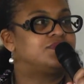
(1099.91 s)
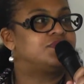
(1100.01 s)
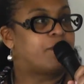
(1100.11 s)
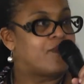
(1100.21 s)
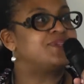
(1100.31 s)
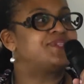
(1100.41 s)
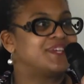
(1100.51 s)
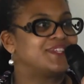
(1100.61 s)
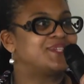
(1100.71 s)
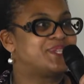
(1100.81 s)

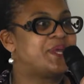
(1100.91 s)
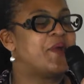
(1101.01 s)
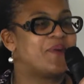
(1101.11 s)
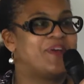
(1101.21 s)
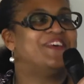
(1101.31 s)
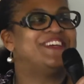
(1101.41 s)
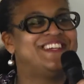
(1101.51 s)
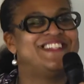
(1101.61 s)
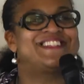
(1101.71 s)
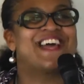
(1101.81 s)
depressing the scenario
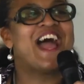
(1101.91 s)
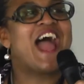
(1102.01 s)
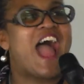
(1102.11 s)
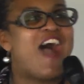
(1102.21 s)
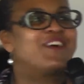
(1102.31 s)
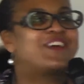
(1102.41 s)
is, how